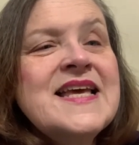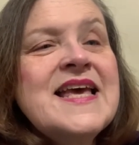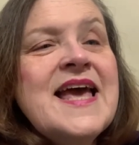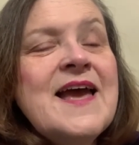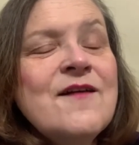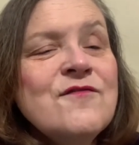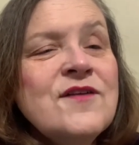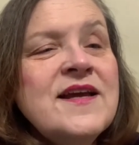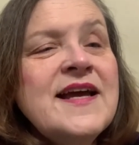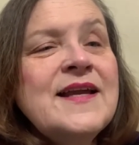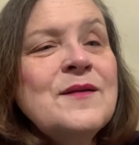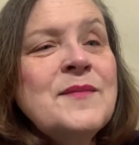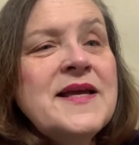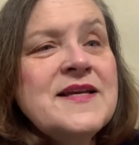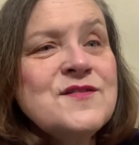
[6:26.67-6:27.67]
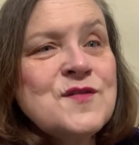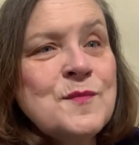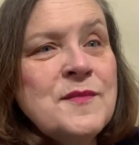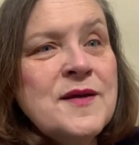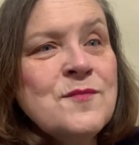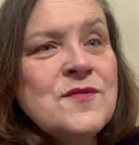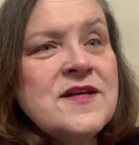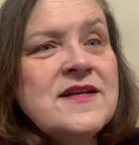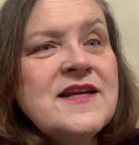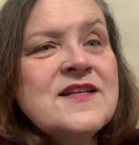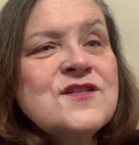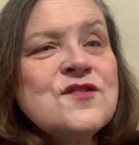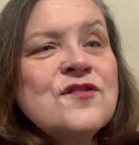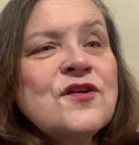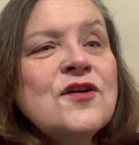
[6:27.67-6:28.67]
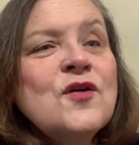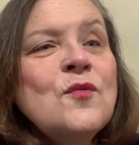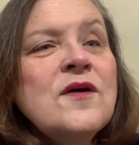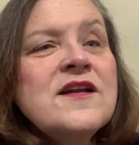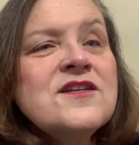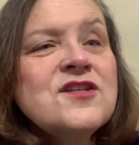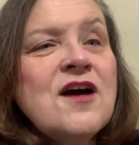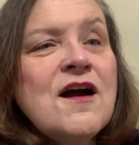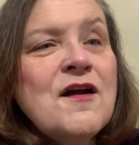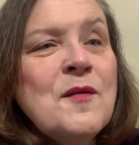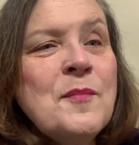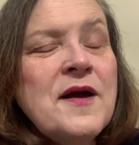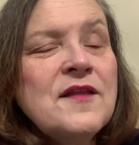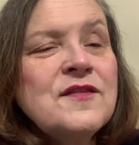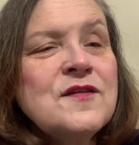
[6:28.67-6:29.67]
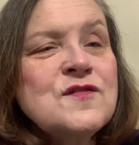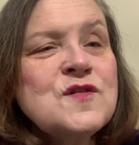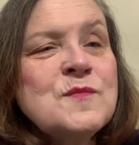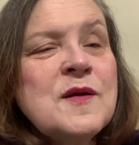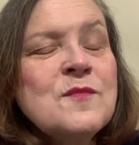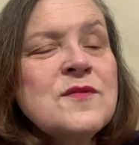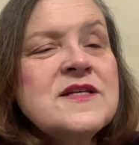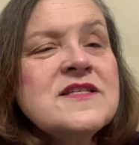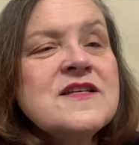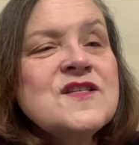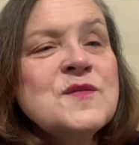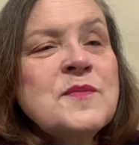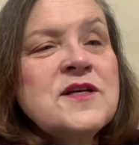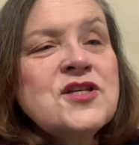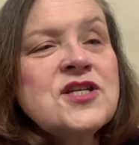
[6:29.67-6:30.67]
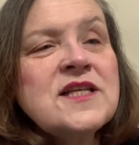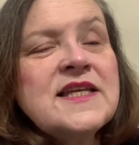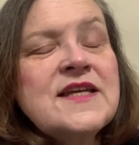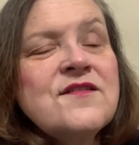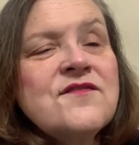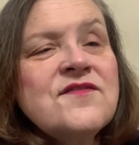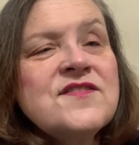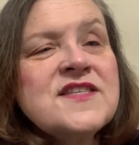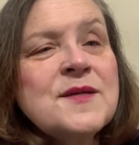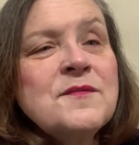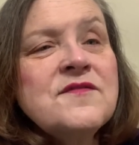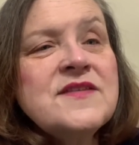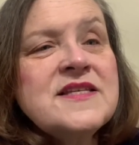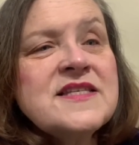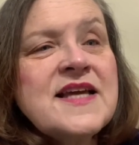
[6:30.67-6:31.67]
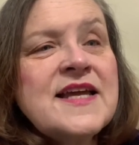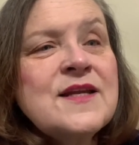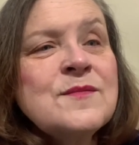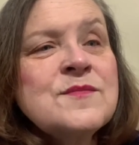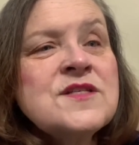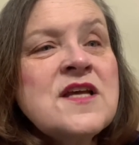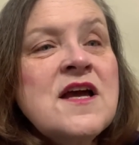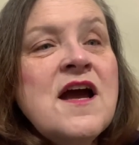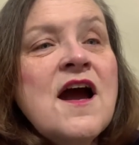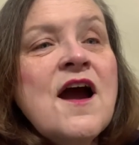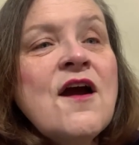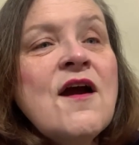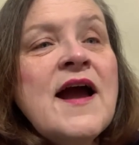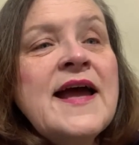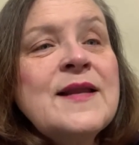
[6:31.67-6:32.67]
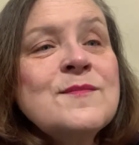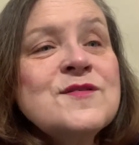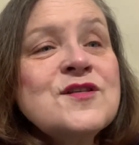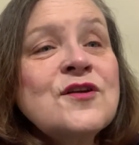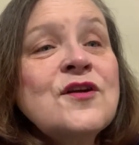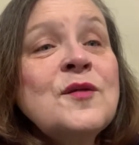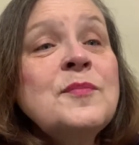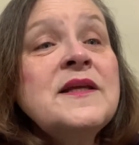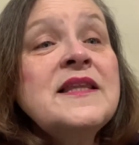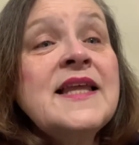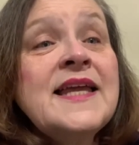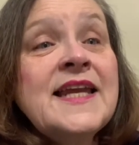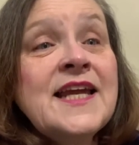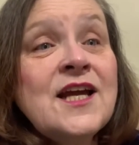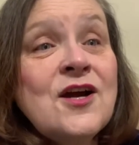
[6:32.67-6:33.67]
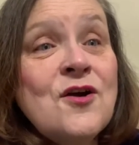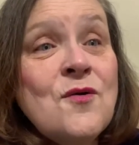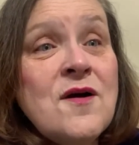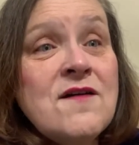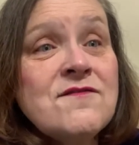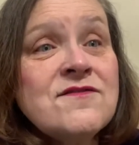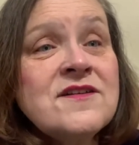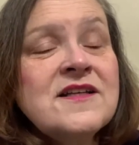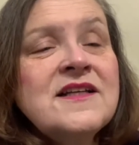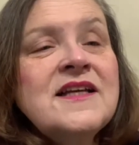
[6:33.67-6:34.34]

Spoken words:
Every item has a memory. And so they're going to want to talk about those memories, especially if some of these items are items they're going to be letting go of.